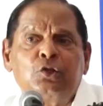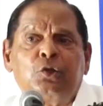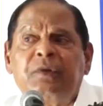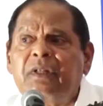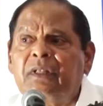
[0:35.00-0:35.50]

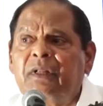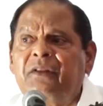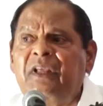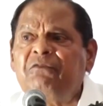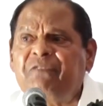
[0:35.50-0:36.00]
So that
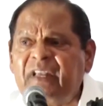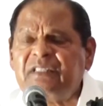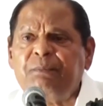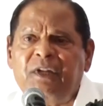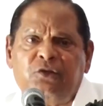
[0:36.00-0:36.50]
the
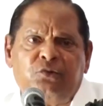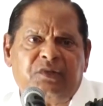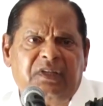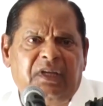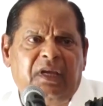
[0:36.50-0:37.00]
investment you
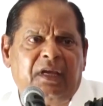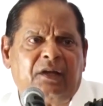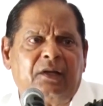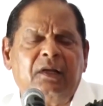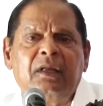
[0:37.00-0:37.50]
see
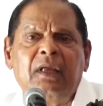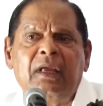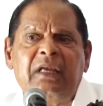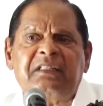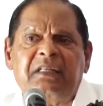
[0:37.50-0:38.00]
here
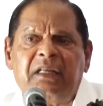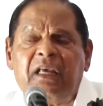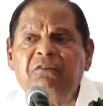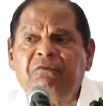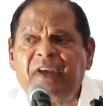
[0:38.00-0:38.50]
is an
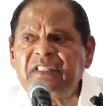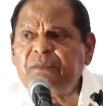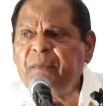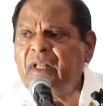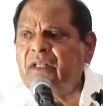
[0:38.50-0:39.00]

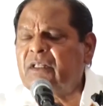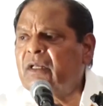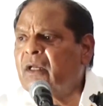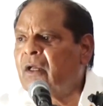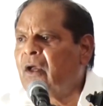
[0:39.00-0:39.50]
investment
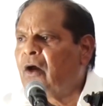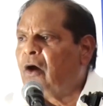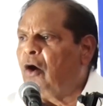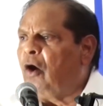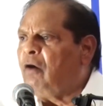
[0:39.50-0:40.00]

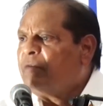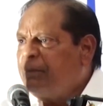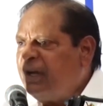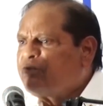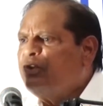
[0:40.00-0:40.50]
of a
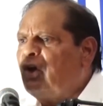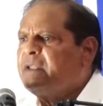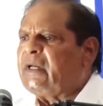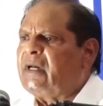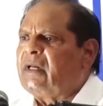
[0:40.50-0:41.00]

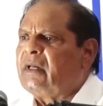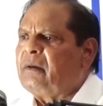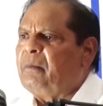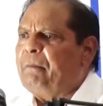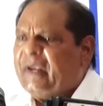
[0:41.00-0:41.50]
patriotic
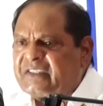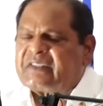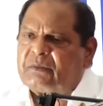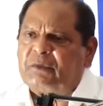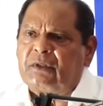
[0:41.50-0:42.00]

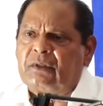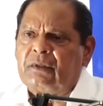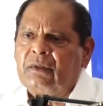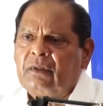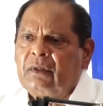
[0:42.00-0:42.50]
businessman.
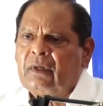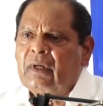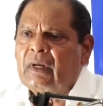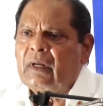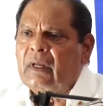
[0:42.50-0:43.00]

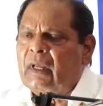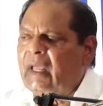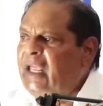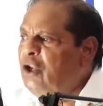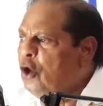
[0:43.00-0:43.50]

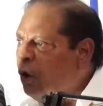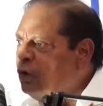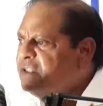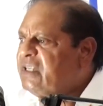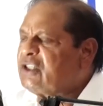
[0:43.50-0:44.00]
He
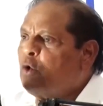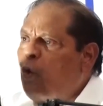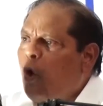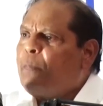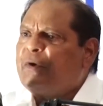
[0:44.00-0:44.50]
knows his
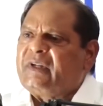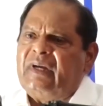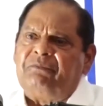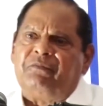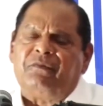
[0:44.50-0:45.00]

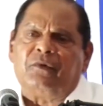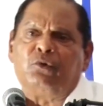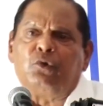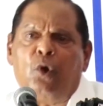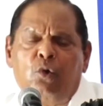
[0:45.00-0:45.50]
cooperative
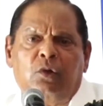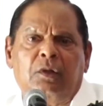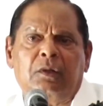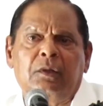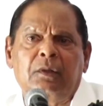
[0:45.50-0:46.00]

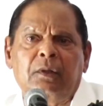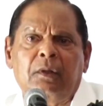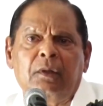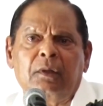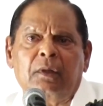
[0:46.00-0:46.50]
role
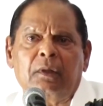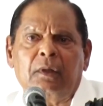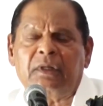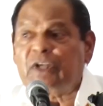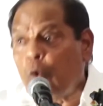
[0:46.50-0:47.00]

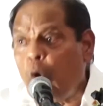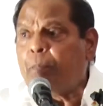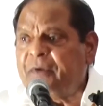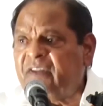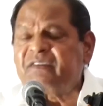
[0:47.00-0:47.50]
as a
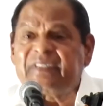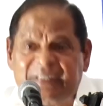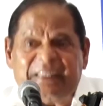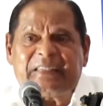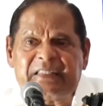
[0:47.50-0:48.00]
cooperative
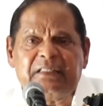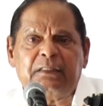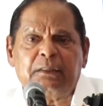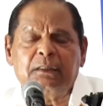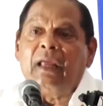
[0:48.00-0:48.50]

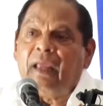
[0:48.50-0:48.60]
citizen.